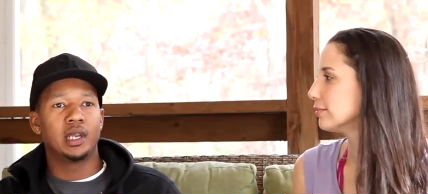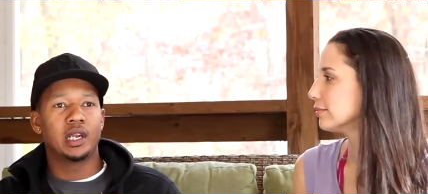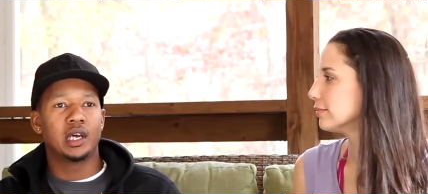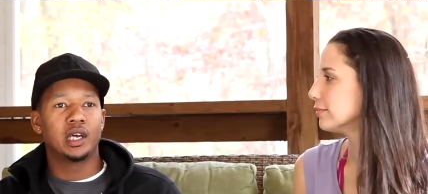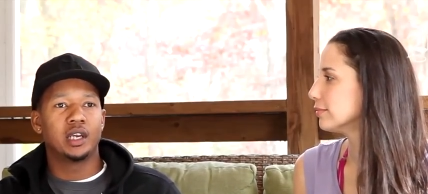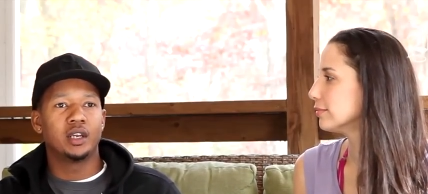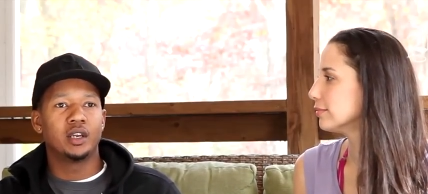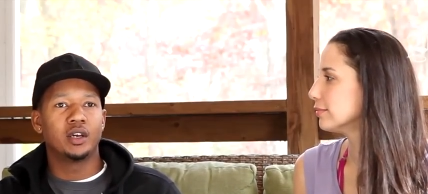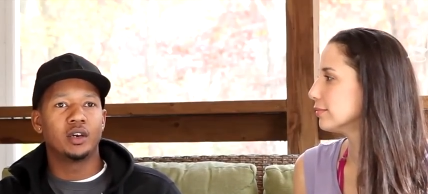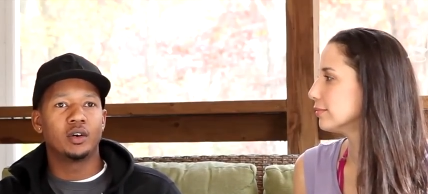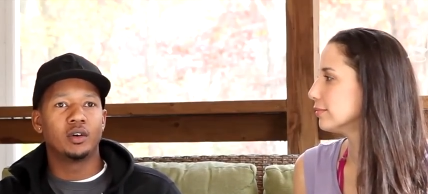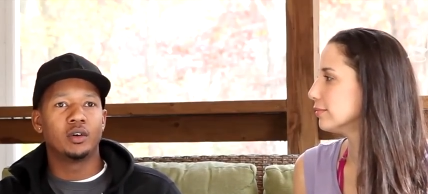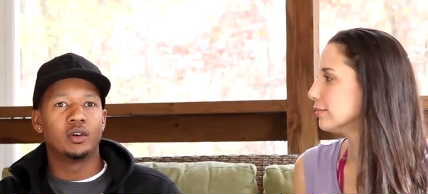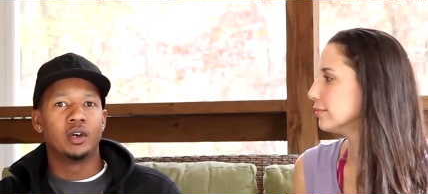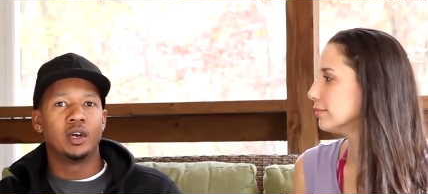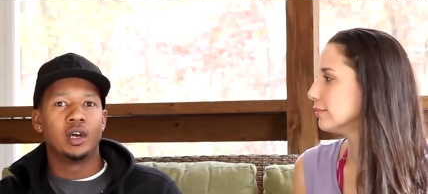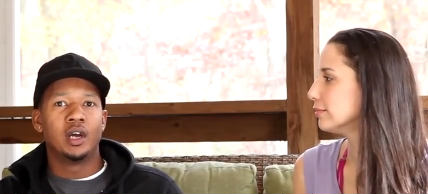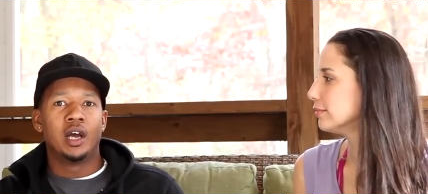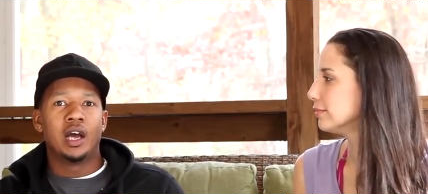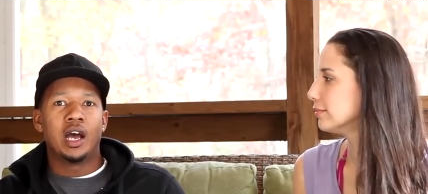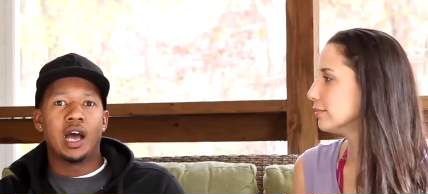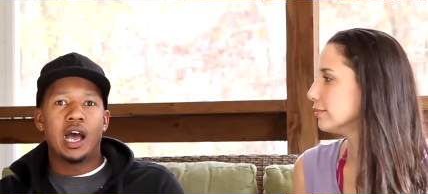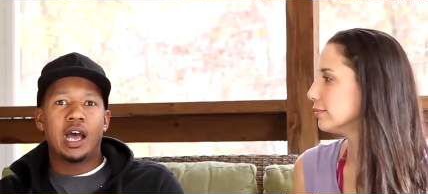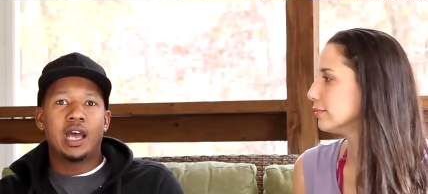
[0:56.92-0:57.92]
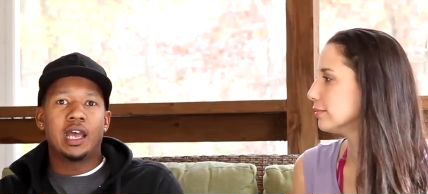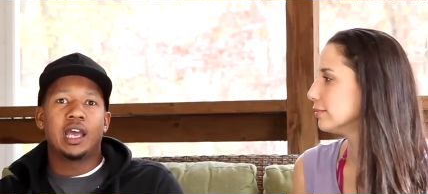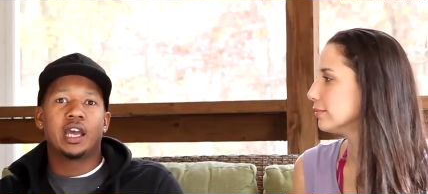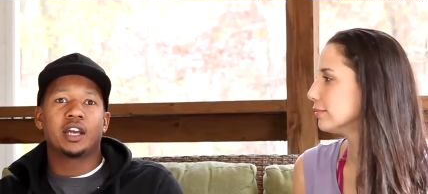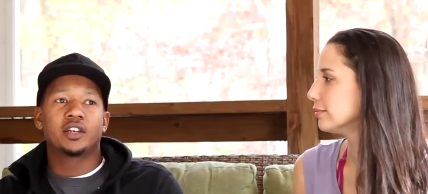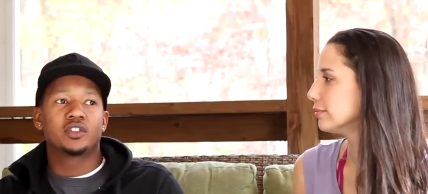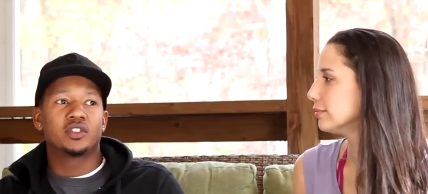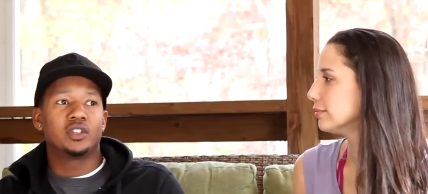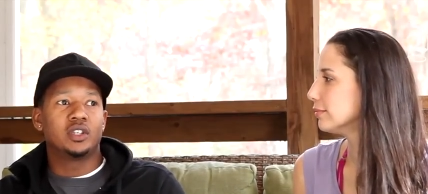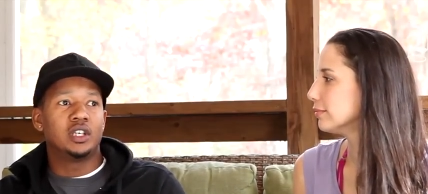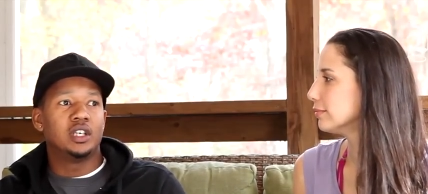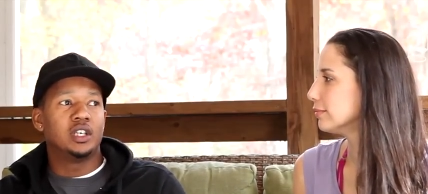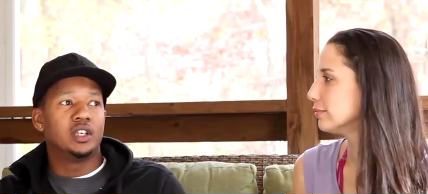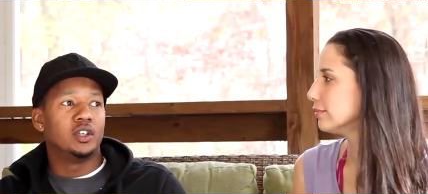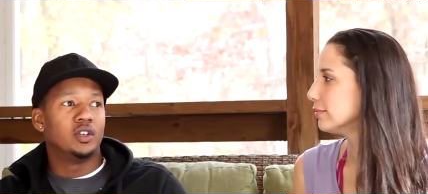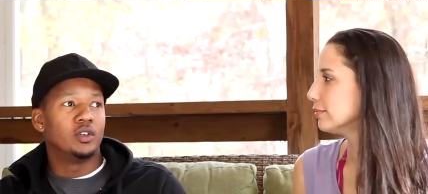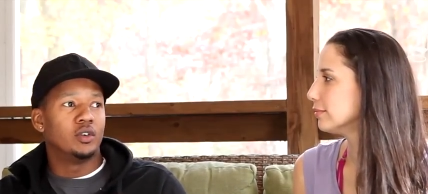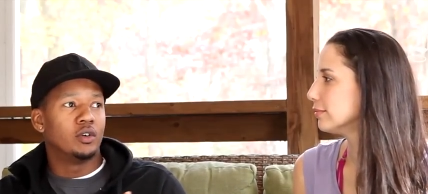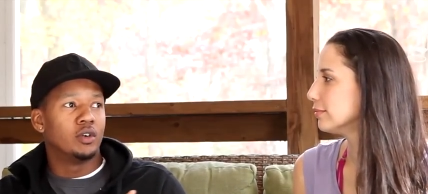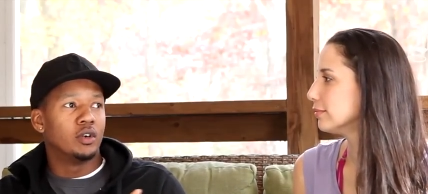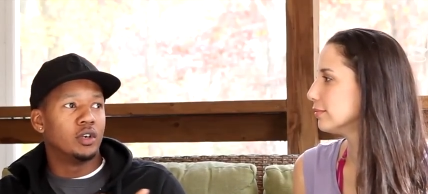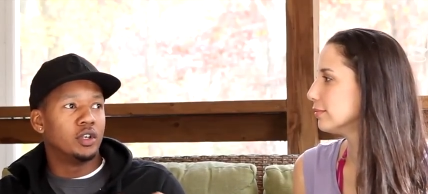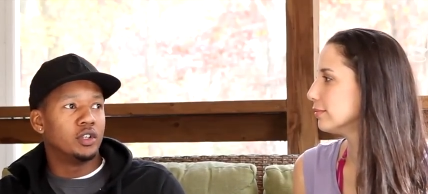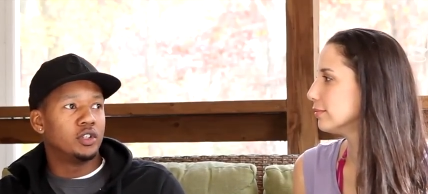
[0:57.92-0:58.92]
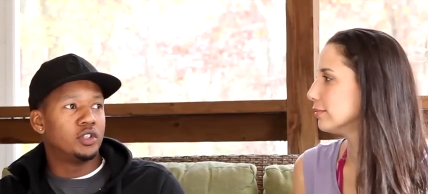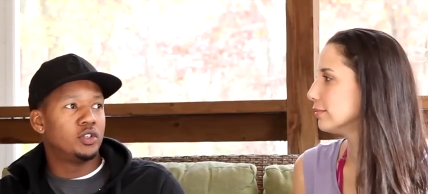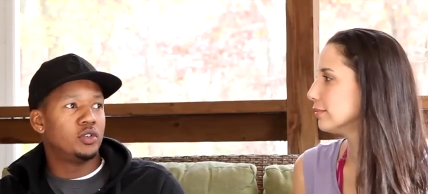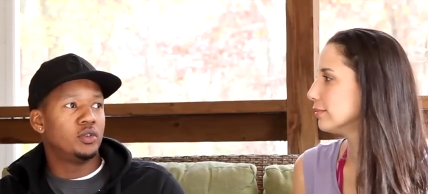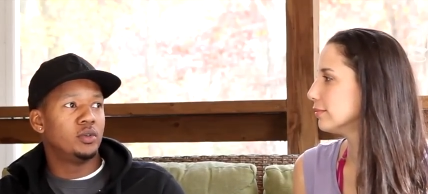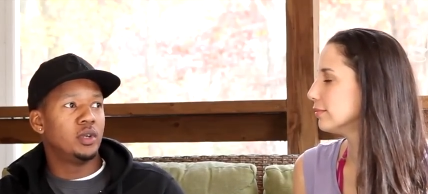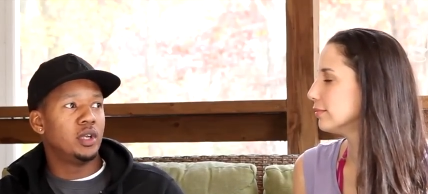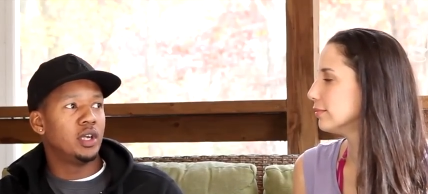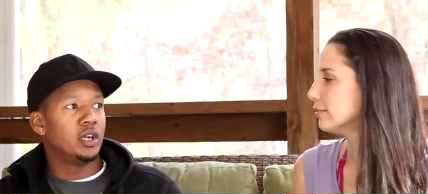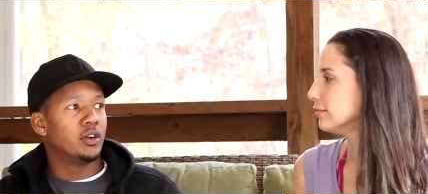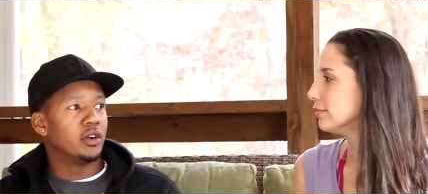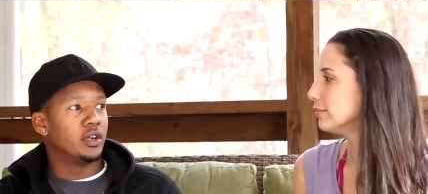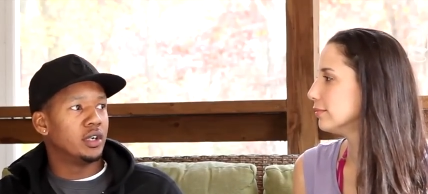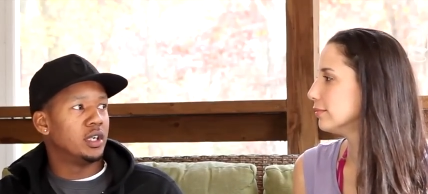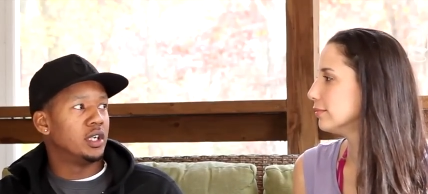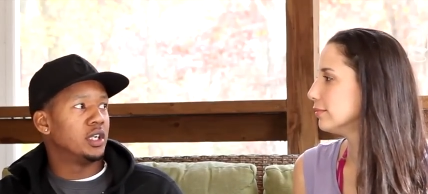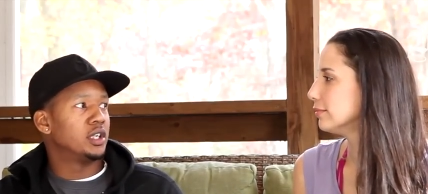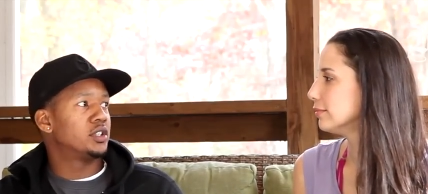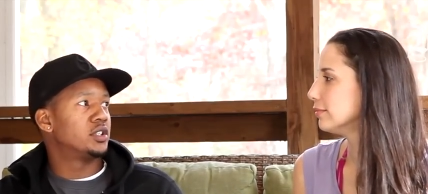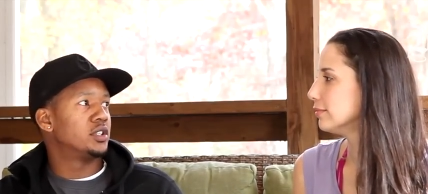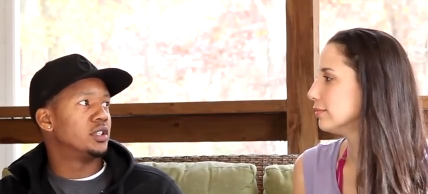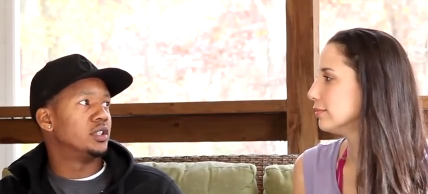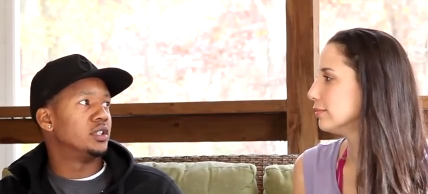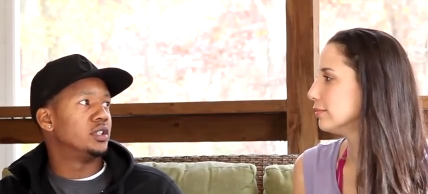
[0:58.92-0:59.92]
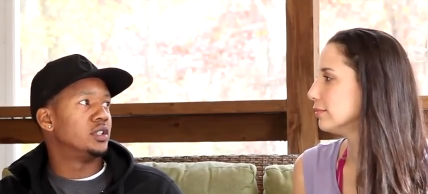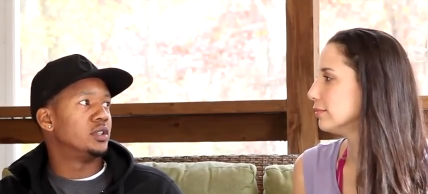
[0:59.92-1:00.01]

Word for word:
Speaker 1: not know, I actually endured a two year addiction